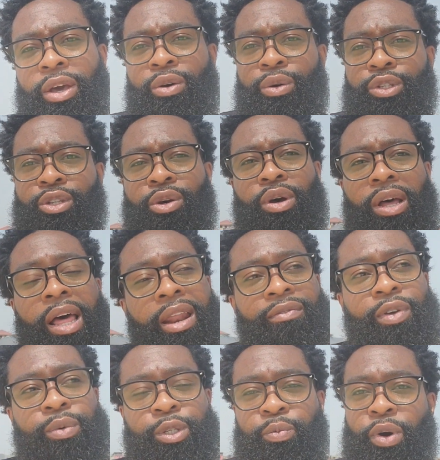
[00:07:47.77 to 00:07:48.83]
cool. So a lot of
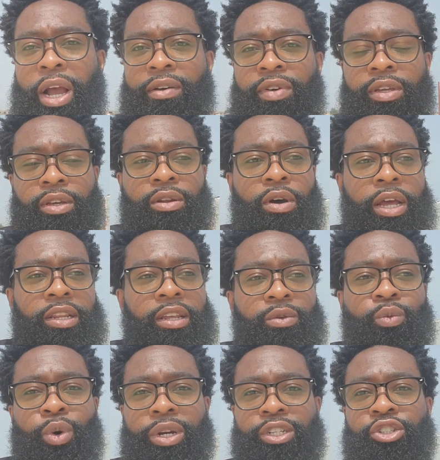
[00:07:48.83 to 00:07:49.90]
it was private. I
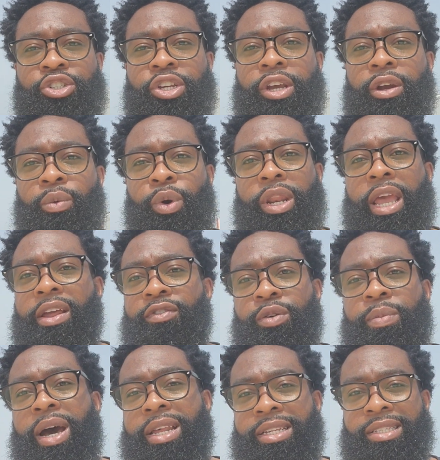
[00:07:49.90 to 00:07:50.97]
didn't want to share what
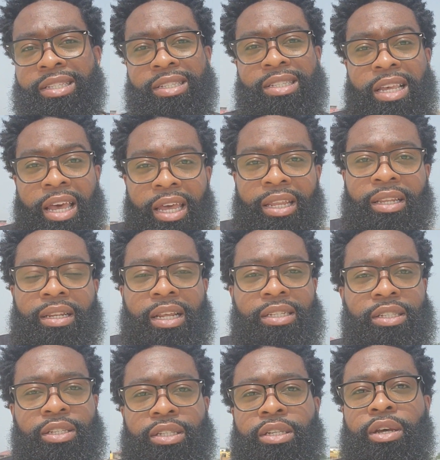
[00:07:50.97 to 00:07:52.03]
everybody said
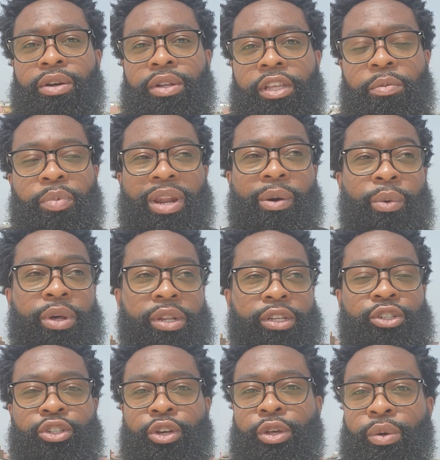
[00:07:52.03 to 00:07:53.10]
necessarily, but I wanted to
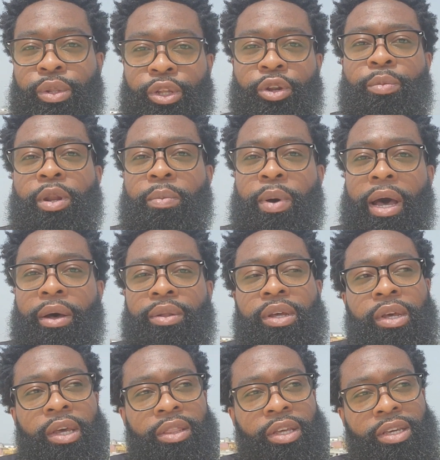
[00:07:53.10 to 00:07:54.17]
show you a little bit about
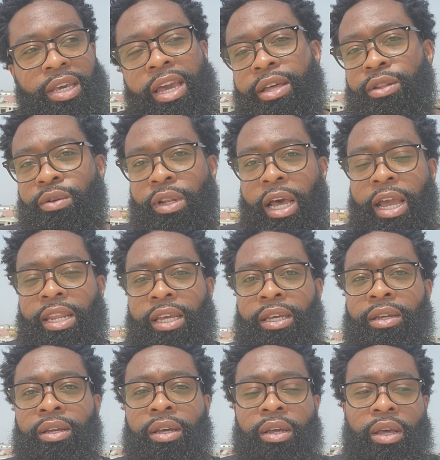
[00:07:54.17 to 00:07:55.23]
the candle
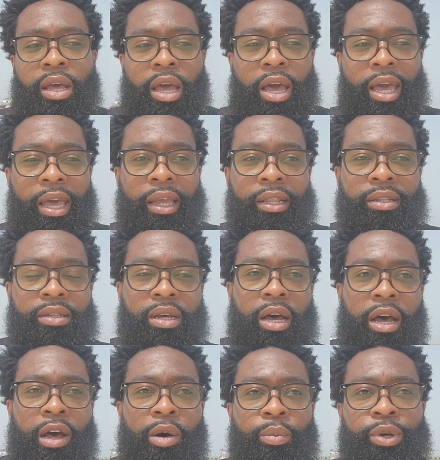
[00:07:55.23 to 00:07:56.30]
lighting, and
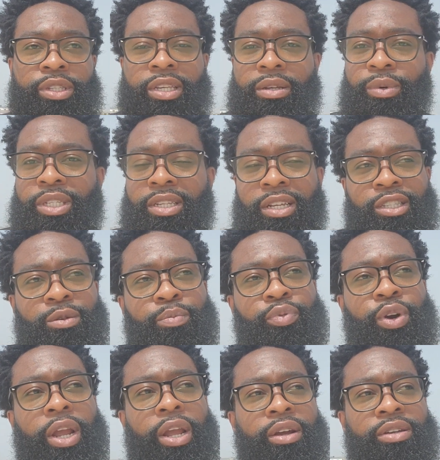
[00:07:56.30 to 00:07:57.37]
we said some
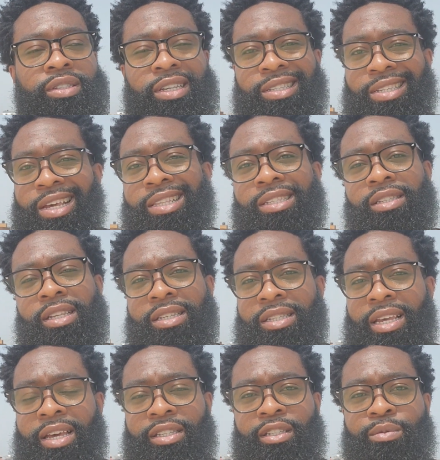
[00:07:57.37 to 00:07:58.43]
prayers. They
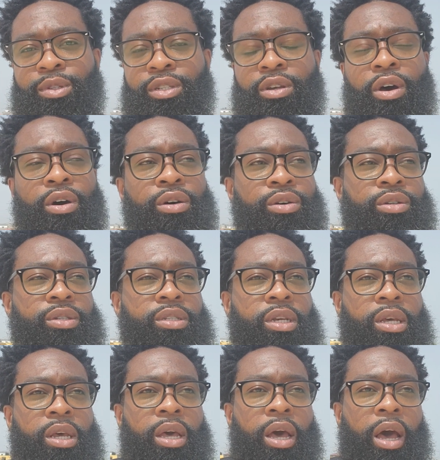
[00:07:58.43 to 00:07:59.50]
sang some songs,
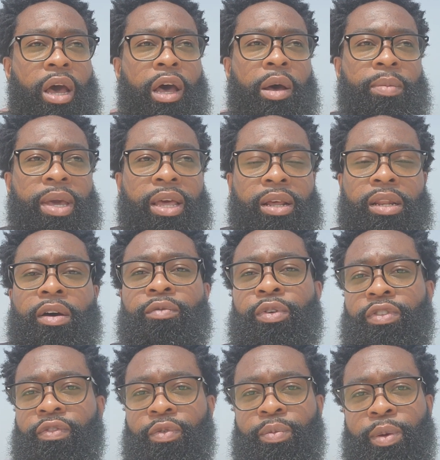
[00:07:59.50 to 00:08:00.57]
and a number of
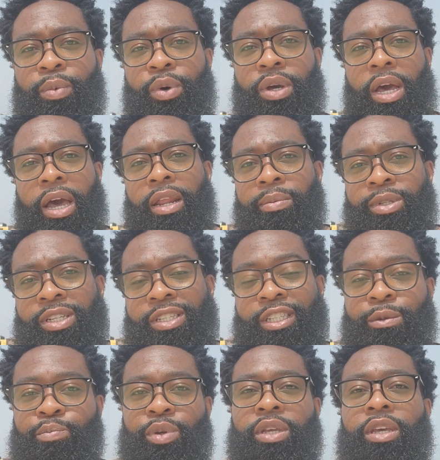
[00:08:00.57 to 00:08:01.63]
different people got up to
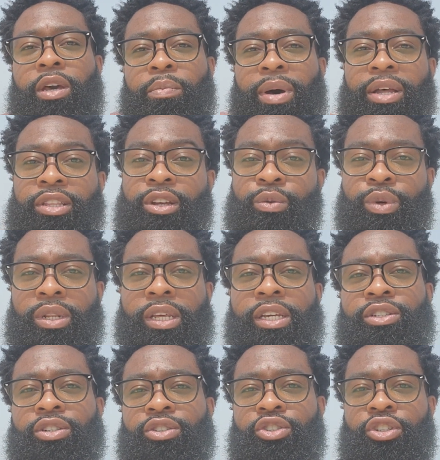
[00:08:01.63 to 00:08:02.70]
speak about their
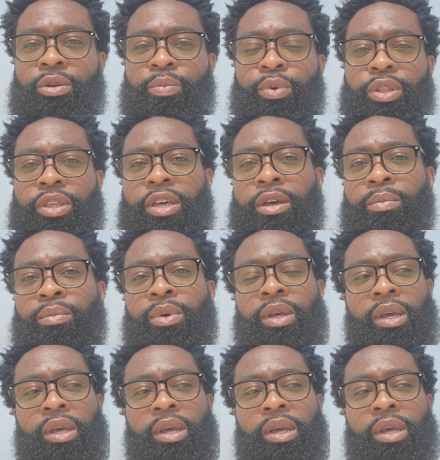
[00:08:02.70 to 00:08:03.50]
relationship with him